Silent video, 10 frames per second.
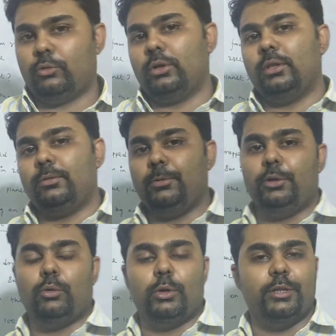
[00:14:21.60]
video
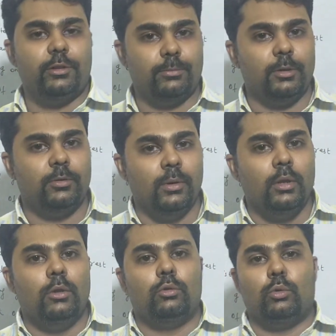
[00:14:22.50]
only this much.
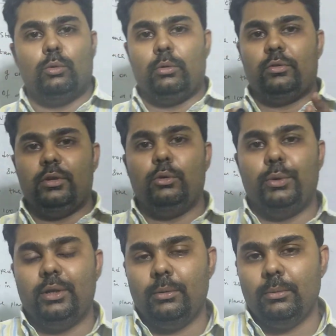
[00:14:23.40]
So see you
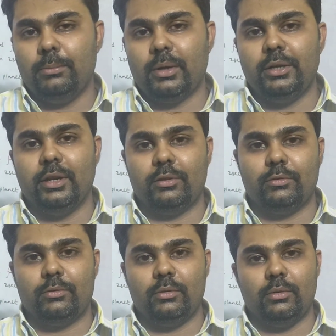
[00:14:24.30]
in my next
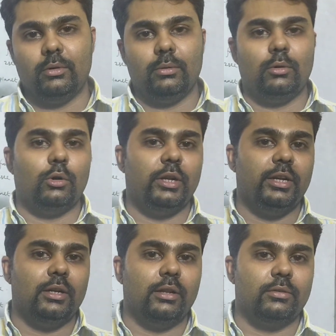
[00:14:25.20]
online
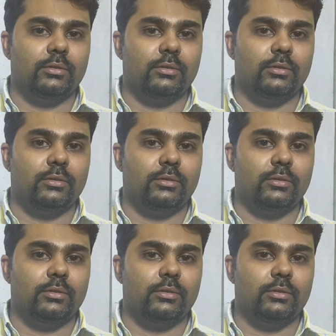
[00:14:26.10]
class.